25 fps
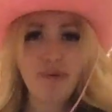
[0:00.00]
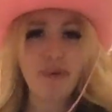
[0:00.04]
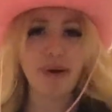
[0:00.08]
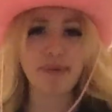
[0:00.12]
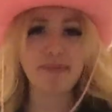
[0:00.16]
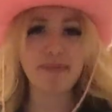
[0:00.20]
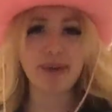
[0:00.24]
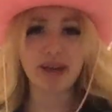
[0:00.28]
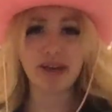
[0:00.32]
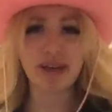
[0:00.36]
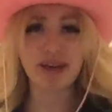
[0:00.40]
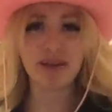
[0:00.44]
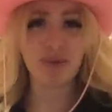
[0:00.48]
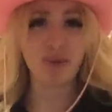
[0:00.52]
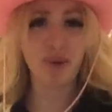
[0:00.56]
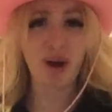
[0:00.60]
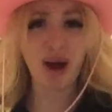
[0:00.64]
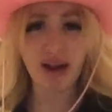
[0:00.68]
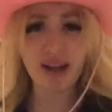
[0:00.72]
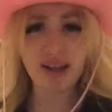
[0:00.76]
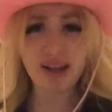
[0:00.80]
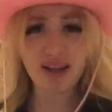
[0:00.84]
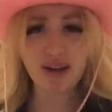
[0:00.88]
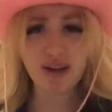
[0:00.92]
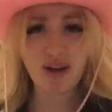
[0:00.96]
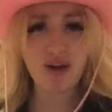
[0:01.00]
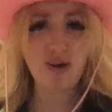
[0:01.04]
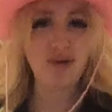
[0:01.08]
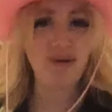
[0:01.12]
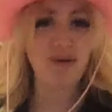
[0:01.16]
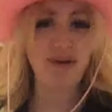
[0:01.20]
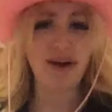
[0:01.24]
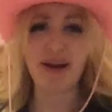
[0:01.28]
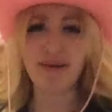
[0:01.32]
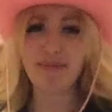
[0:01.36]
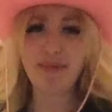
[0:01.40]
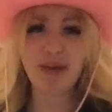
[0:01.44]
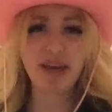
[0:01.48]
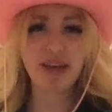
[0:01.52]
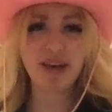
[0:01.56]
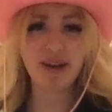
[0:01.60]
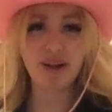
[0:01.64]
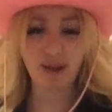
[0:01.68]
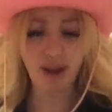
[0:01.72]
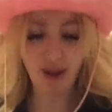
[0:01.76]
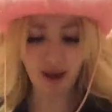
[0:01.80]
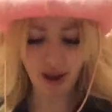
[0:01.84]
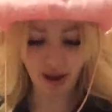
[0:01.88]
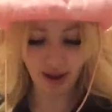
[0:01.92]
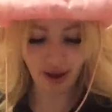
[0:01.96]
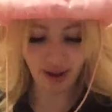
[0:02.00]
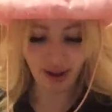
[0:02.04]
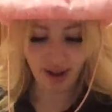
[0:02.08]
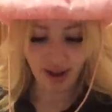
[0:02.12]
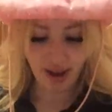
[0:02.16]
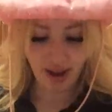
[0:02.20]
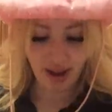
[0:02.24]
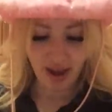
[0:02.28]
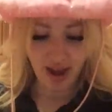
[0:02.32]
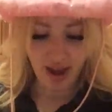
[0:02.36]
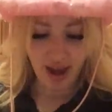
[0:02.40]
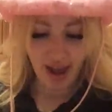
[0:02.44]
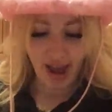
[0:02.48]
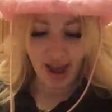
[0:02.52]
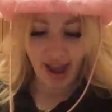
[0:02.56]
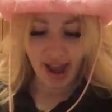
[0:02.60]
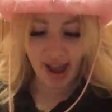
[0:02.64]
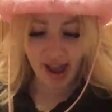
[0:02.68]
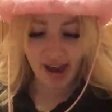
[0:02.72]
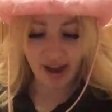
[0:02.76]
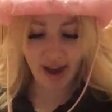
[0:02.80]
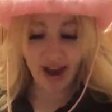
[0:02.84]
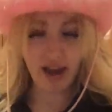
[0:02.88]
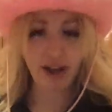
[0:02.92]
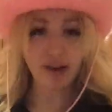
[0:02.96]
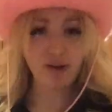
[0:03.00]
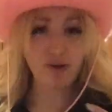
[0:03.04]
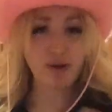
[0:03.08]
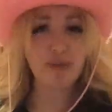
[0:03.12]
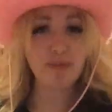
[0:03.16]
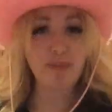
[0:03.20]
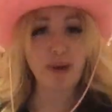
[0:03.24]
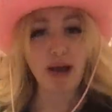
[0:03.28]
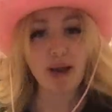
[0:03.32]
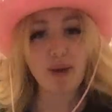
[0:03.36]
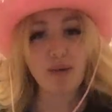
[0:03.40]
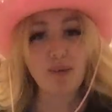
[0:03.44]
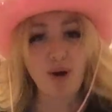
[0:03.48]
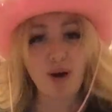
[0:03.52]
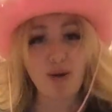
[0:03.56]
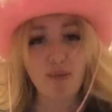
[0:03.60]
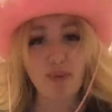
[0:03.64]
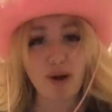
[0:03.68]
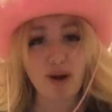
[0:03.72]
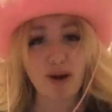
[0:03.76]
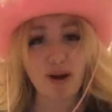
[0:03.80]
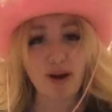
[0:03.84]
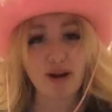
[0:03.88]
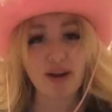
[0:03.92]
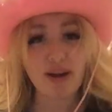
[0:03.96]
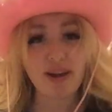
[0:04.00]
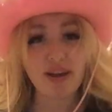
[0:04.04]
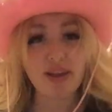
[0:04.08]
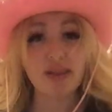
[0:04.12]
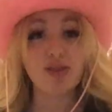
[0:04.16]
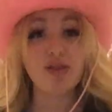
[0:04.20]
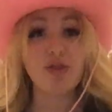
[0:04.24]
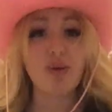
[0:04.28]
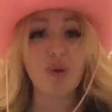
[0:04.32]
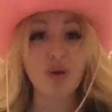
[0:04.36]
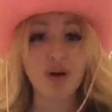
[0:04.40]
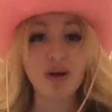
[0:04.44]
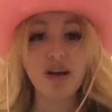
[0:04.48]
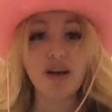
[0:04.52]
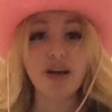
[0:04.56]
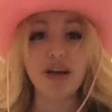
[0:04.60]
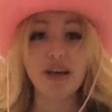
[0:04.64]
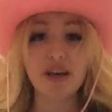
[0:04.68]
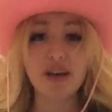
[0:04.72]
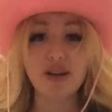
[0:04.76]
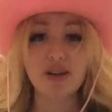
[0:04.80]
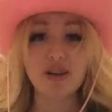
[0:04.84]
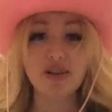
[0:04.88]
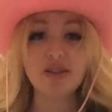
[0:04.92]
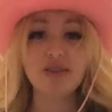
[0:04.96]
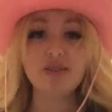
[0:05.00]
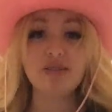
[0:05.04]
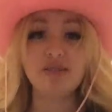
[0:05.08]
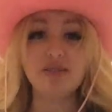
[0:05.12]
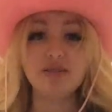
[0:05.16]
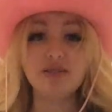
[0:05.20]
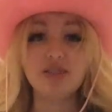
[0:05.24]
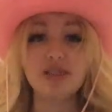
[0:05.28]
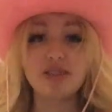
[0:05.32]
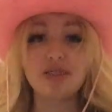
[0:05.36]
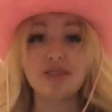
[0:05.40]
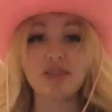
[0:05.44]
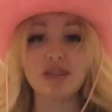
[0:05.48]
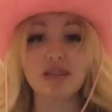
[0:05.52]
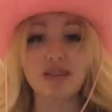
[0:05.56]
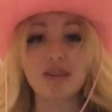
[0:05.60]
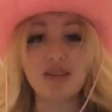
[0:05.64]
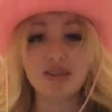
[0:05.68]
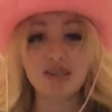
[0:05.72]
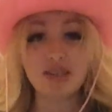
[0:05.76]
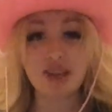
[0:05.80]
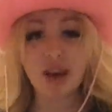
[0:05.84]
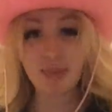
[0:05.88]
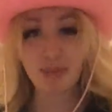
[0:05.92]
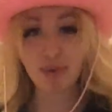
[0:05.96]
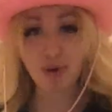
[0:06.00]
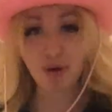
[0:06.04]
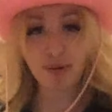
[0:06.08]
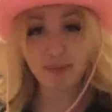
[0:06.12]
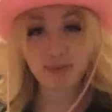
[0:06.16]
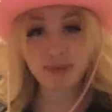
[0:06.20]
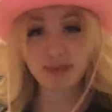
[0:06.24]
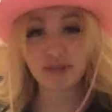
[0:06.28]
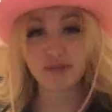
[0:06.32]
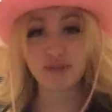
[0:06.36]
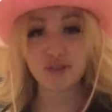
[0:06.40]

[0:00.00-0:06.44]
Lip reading: I made it a while ago. I make it a lot. And I go to my Walmart in Thornhill, which is in the suburbs of